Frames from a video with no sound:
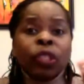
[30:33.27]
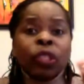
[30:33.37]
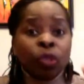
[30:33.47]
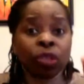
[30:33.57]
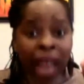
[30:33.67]
but
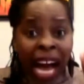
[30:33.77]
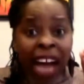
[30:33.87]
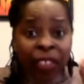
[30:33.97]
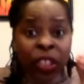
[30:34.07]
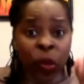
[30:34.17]
you do
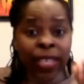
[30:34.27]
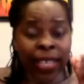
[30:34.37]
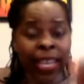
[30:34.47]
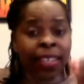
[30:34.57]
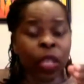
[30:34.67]
have a
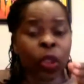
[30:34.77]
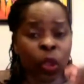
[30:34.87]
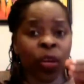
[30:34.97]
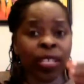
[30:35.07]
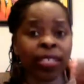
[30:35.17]
choice. It is a
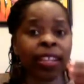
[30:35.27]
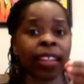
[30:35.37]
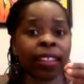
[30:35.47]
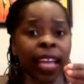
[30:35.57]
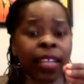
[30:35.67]
choice
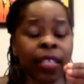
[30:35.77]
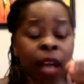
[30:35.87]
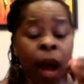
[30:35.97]
nonetheless.